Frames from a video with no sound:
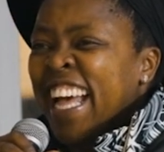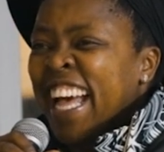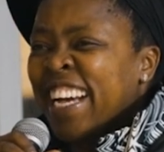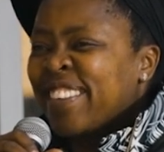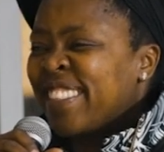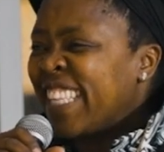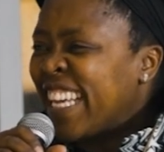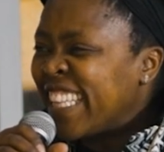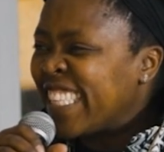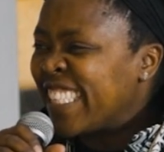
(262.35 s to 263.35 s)
I could
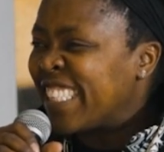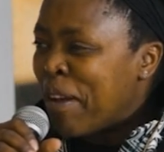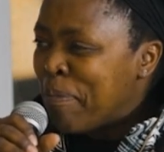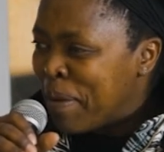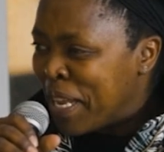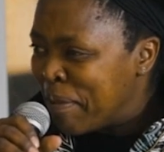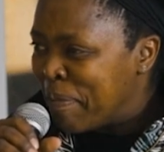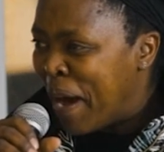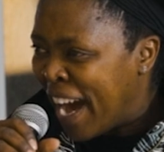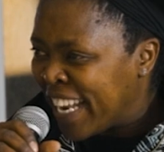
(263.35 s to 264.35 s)
say this is the
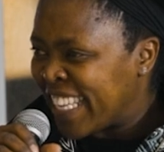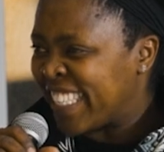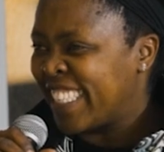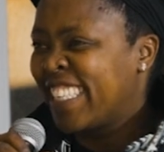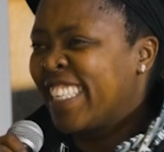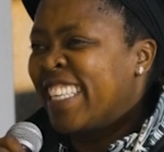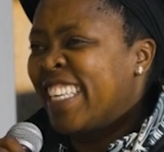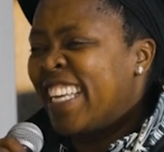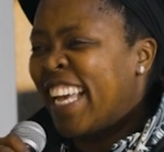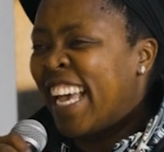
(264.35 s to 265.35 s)
pre-party,
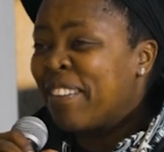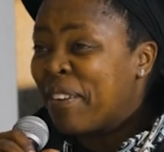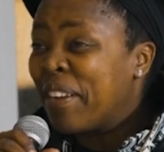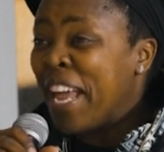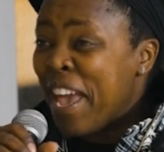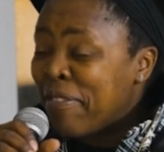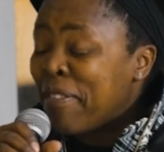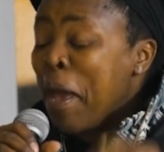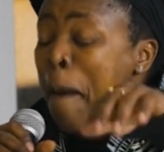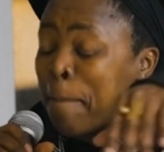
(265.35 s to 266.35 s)
and we're gonna
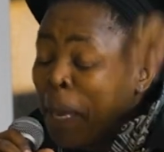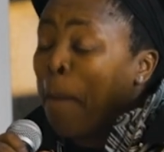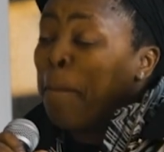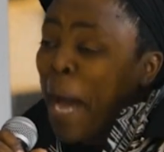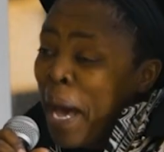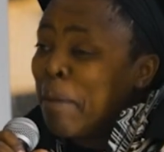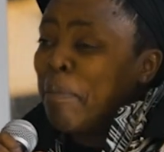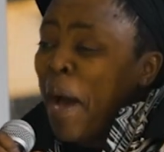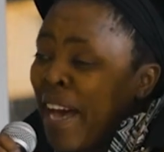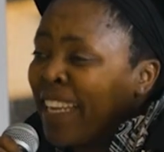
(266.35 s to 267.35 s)
have a big party
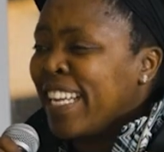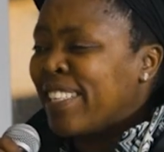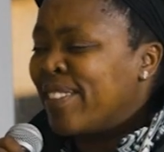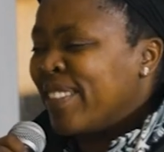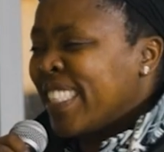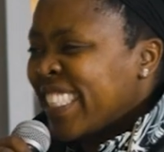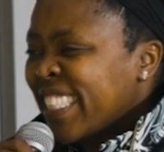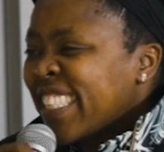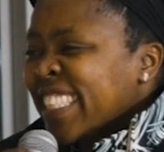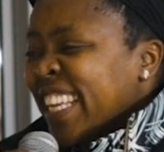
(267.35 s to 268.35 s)
next
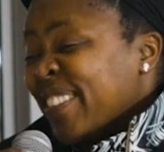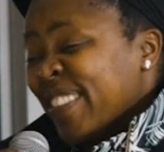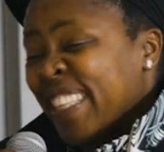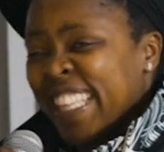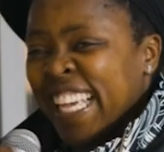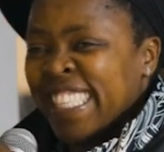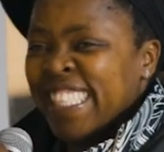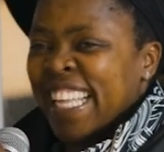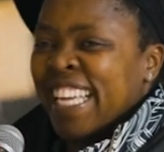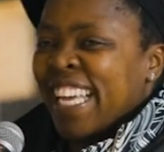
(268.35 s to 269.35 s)
week,
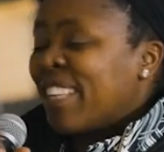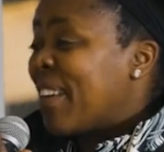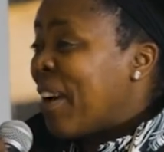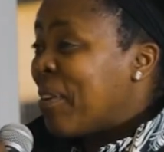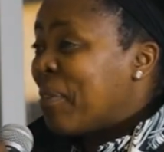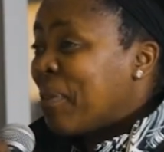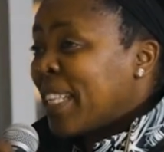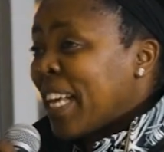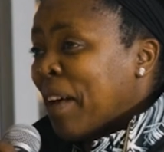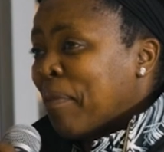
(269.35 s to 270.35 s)
Thursday, and you're all
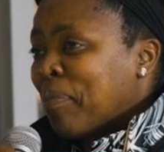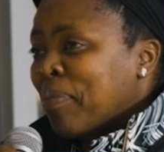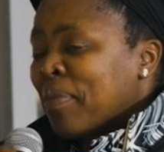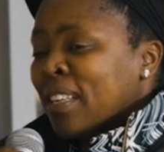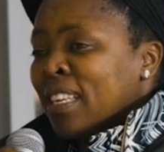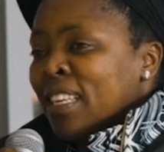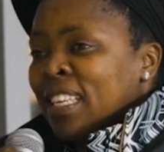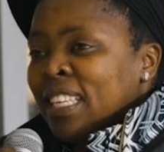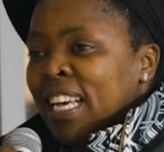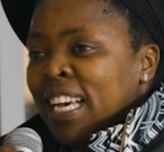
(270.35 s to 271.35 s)
welcome.
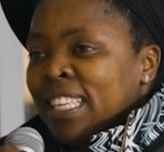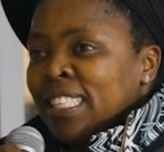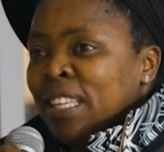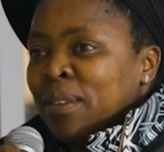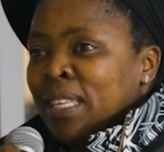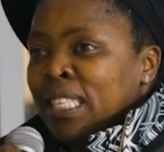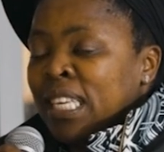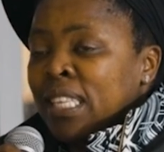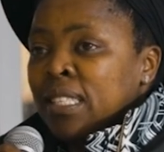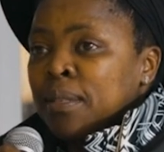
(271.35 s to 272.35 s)
Yeah, it's Southern
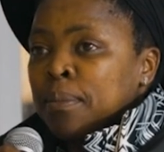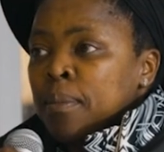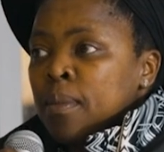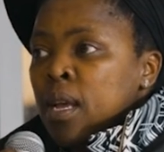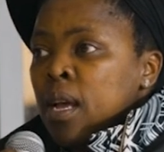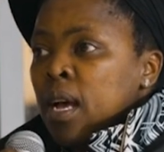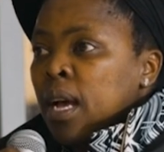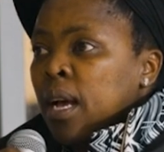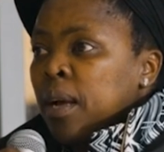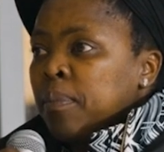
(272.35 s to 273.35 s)
Guild.
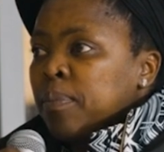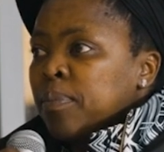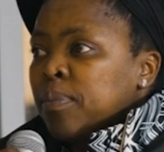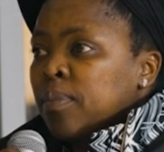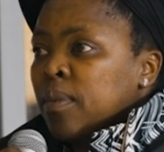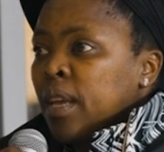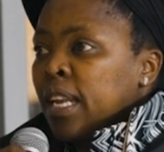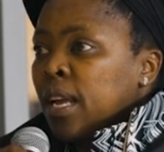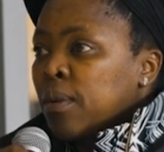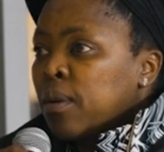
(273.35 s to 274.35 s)
And
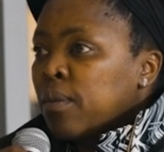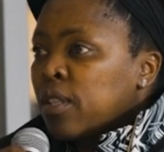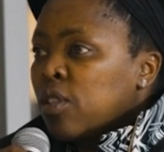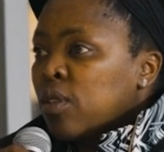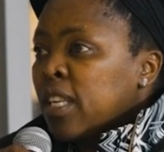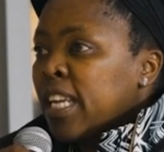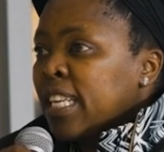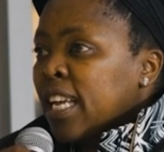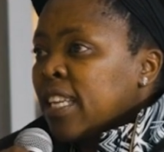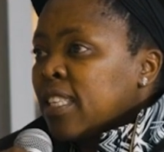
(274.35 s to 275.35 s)
I work with
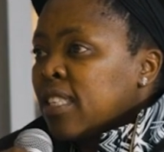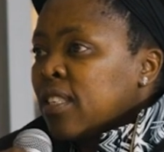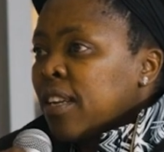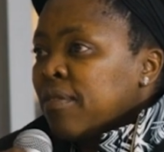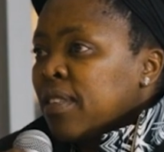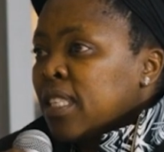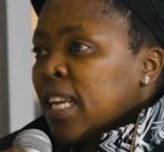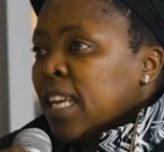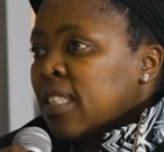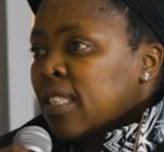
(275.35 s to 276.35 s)
Julian and Trevin
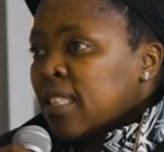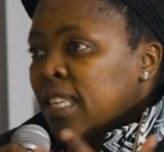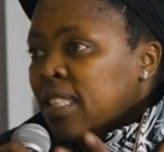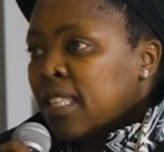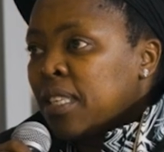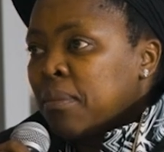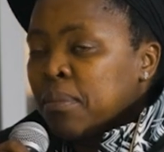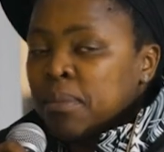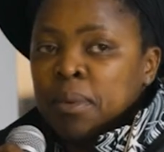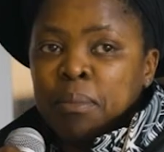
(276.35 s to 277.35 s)
and the
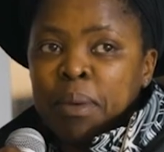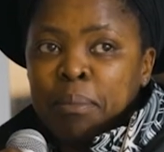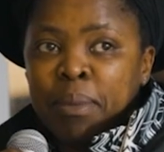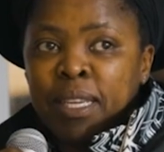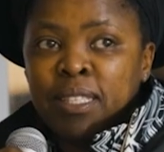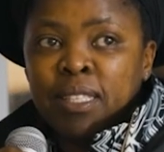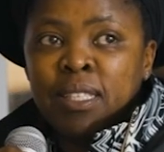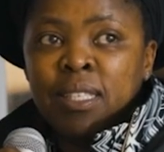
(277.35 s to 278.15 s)
team members.